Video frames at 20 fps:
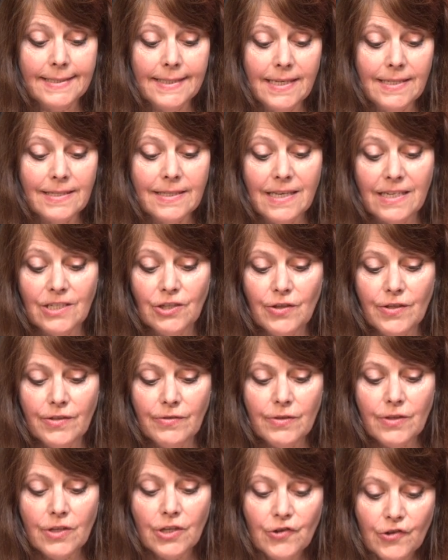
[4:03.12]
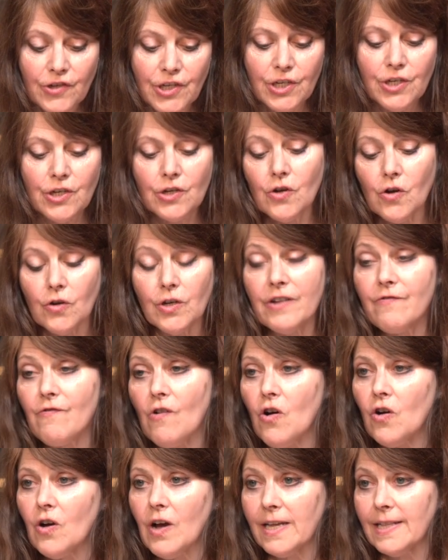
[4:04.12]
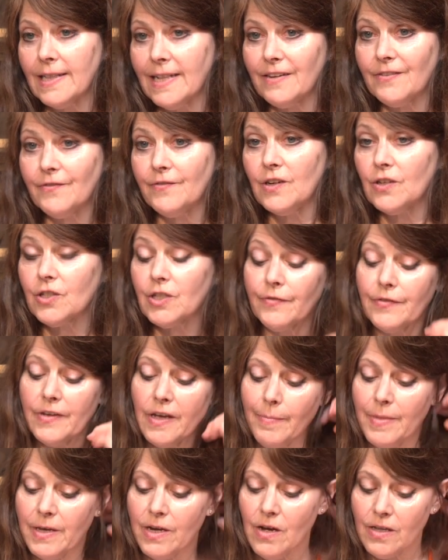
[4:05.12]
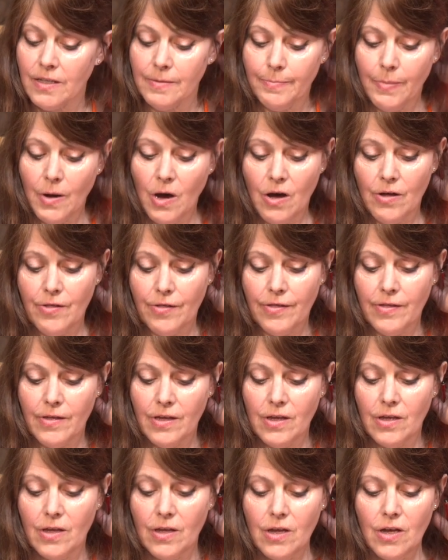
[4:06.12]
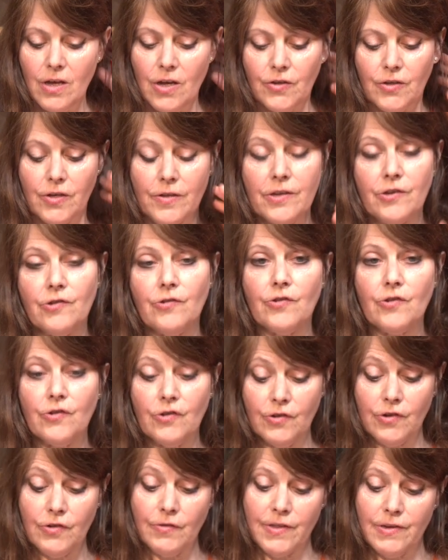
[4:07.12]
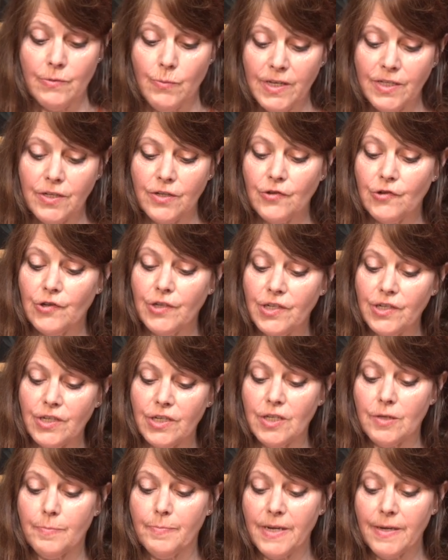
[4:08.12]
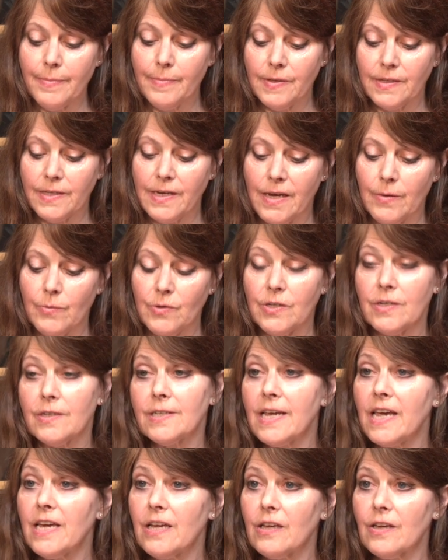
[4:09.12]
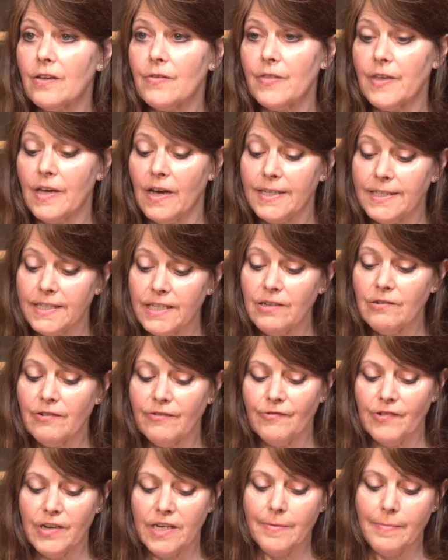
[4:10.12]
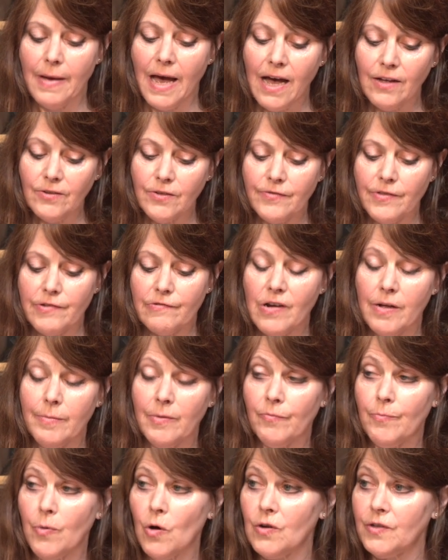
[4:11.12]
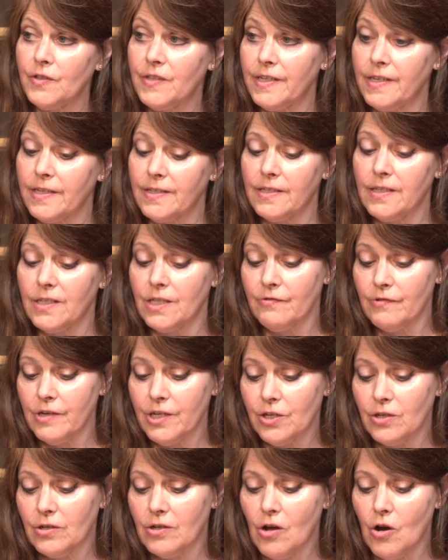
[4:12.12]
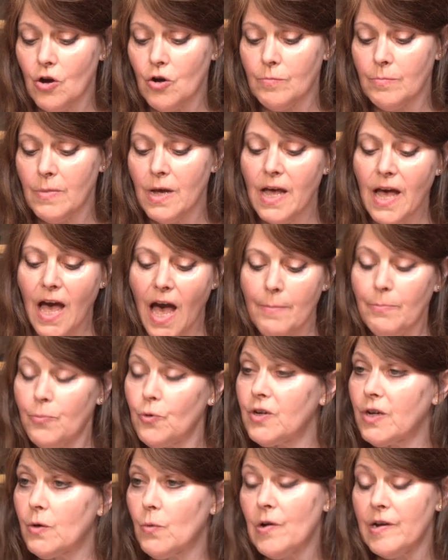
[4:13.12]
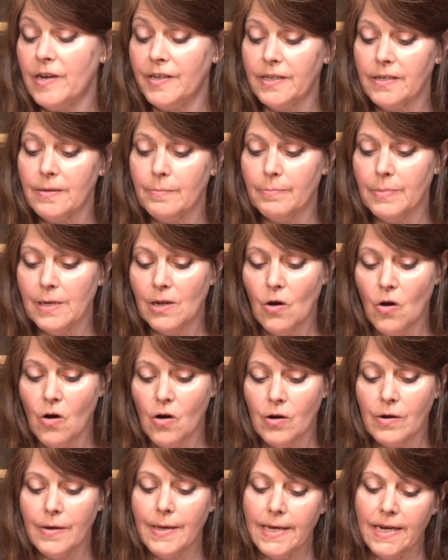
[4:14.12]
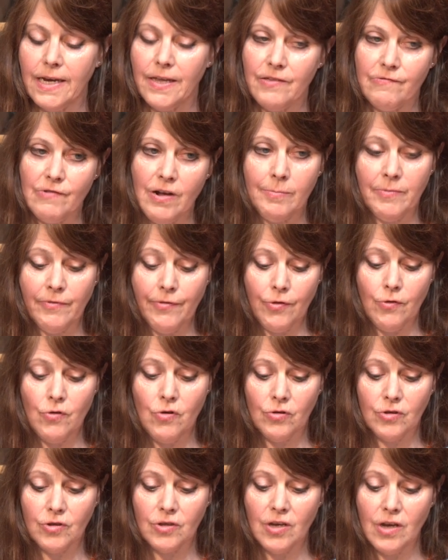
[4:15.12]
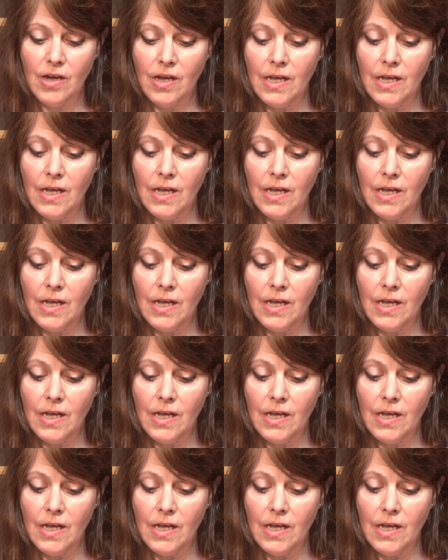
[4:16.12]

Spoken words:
says that the tradition got it wrong and led philosophy up the garden path. So the Western tradition's big mistake was to take the idea of freedom out of the realm of politics, its original home, and put it where it didn't belong, in the realm of thought.